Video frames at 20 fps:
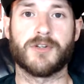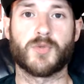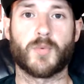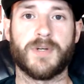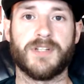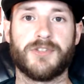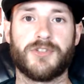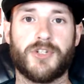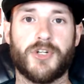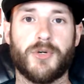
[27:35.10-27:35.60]

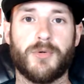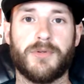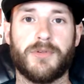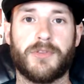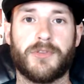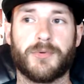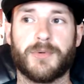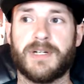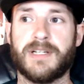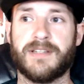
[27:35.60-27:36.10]
wins 2 and
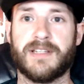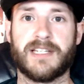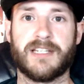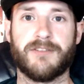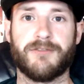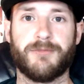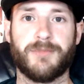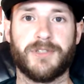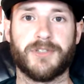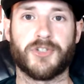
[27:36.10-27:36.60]
3, and they
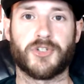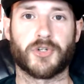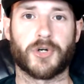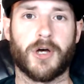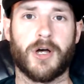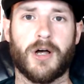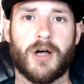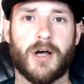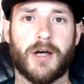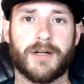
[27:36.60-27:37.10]
give me a
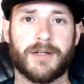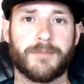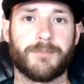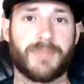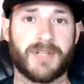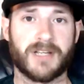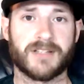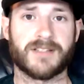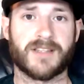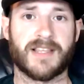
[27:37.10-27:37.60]
draw on it
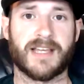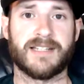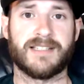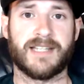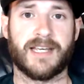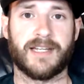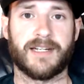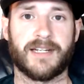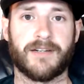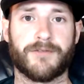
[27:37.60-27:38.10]
because of that
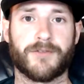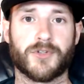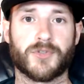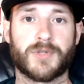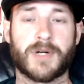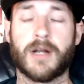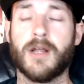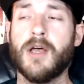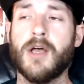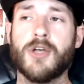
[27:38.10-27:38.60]
10-8 first
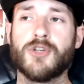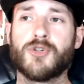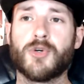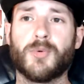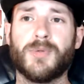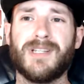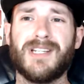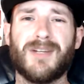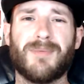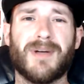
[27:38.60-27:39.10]
round. So it
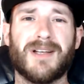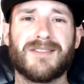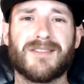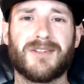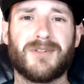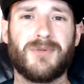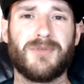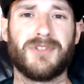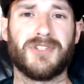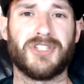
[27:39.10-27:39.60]
really depends
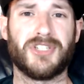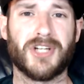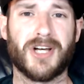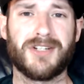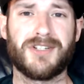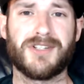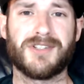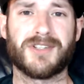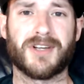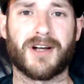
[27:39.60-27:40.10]
on who the
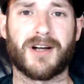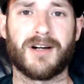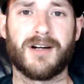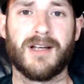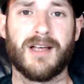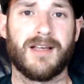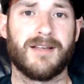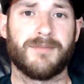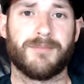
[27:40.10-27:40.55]
judges are.